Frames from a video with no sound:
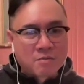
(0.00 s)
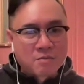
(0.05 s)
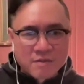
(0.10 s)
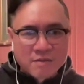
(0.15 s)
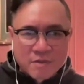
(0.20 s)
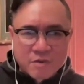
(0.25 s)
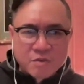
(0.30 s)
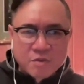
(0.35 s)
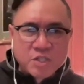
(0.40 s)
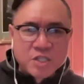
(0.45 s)
a
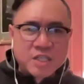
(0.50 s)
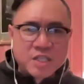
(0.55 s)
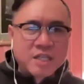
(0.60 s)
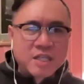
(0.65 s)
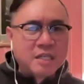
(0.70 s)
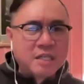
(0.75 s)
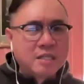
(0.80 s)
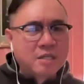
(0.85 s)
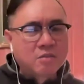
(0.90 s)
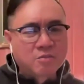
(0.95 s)

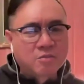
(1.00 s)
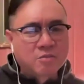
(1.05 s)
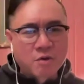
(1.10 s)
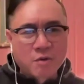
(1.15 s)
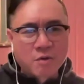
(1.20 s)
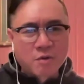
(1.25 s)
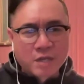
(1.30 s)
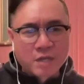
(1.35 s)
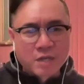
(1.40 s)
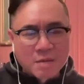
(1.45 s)
refugee,
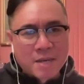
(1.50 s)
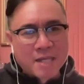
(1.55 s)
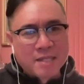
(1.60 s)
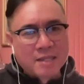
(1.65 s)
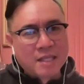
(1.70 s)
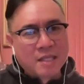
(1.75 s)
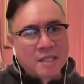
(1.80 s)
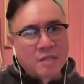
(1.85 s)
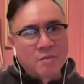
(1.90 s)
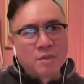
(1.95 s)
growing up
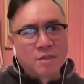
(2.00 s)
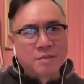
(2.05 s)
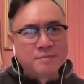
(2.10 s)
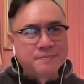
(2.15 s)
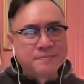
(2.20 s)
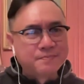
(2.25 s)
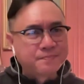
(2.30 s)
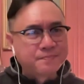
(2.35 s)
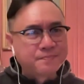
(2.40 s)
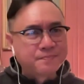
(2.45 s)

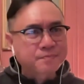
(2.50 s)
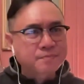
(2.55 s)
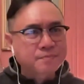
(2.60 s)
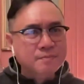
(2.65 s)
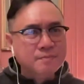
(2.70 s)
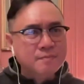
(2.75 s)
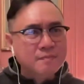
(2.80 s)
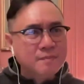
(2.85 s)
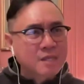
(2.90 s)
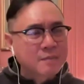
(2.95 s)
bilingual.
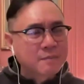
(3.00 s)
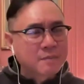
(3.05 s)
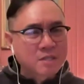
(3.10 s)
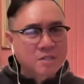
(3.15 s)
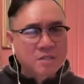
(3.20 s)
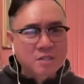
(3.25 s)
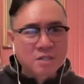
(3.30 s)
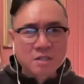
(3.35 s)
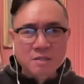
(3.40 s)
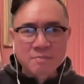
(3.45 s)
I'm
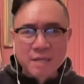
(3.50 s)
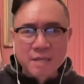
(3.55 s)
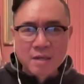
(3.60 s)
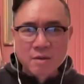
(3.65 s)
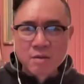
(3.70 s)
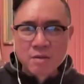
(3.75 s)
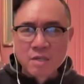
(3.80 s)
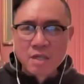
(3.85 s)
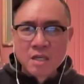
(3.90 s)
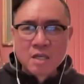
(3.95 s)
going to talk
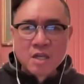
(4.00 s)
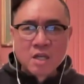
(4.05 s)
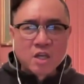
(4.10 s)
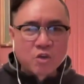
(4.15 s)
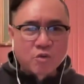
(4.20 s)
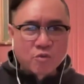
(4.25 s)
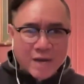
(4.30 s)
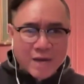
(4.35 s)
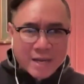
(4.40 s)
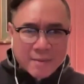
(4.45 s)
about
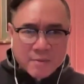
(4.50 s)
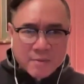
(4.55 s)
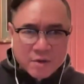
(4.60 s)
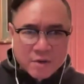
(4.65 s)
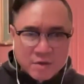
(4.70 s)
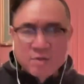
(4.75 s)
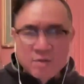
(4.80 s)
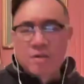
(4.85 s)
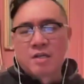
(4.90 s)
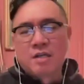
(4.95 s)

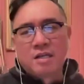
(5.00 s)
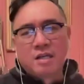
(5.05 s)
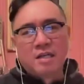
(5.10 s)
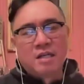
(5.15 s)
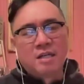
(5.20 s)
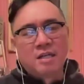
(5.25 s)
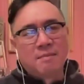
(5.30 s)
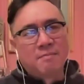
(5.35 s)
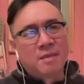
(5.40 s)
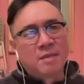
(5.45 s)
grammar.
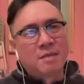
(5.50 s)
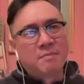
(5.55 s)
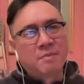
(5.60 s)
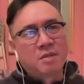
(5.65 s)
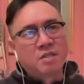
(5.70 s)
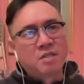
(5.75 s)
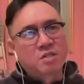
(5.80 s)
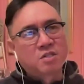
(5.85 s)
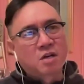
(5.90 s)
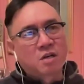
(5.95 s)
Um, I'm
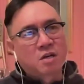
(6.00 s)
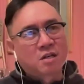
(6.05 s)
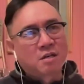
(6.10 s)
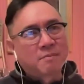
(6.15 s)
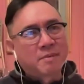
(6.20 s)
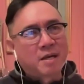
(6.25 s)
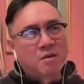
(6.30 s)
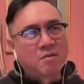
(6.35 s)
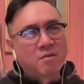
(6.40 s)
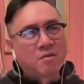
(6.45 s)
going to talk
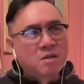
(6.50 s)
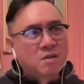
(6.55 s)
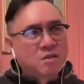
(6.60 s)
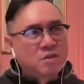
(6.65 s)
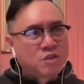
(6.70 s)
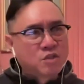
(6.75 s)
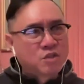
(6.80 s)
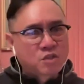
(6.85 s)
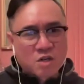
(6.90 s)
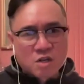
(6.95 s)
about
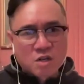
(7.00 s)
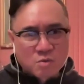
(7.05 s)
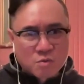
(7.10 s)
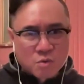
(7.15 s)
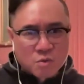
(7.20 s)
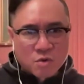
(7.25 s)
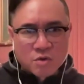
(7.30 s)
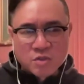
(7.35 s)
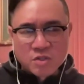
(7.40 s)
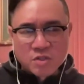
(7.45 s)
Star
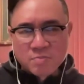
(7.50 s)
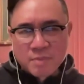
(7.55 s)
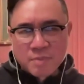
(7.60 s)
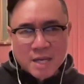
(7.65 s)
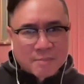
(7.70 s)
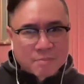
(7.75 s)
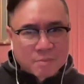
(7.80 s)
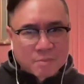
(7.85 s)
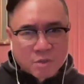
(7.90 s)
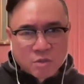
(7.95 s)
Wars,
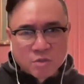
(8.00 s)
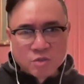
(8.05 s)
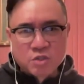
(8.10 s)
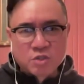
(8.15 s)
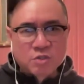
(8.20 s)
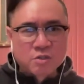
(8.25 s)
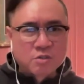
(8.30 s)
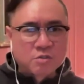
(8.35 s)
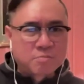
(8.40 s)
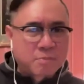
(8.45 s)
pop
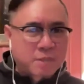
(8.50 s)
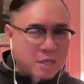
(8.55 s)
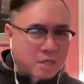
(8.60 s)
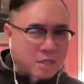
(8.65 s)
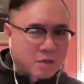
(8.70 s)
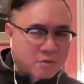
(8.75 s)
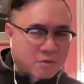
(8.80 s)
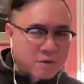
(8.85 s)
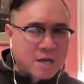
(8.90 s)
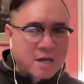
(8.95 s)
culture,
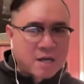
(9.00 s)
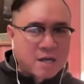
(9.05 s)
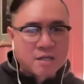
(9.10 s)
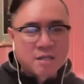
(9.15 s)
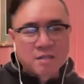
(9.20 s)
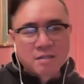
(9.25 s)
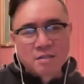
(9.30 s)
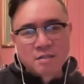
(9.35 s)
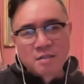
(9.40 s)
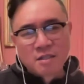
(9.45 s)
punk
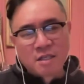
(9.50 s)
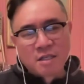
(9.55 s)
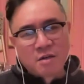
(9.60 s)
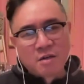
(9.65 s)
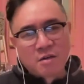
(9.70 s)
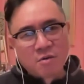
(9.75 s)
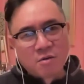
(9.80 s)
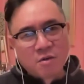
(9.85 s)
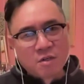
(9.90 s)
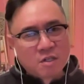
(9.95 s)
rock, you
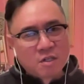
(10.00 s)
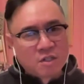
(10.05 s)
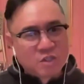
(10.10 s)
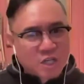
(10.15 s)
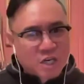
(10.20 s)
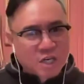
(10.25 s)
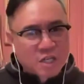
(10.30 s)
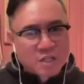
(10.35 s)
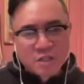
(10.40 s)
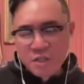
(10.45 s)
know,
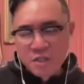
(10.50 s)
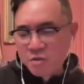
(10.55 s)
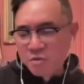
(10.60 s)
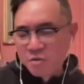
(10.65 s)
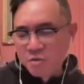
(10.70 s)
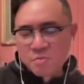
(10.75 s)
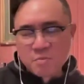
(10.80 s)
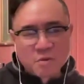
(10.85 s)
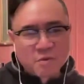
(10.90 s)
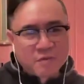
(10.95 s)
John
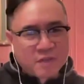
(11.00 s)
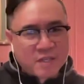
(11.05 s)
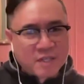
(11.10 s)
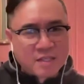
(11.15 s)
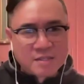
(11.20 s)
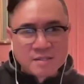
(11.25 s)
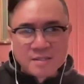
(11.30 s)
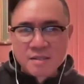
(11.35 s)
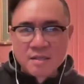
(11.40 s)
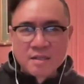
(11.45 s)
Hughes
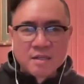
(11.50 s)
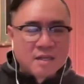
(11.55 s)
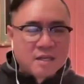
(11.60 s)
movies.